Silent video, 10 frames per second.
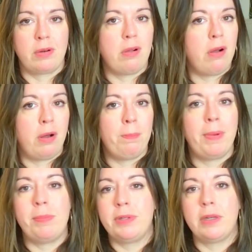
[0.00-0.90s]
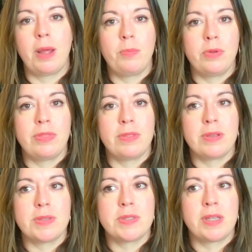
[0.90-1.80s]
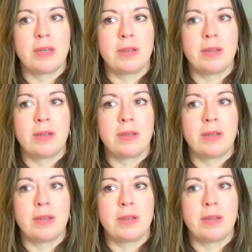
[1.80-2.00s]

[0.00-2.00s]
that are all bubbling up with this.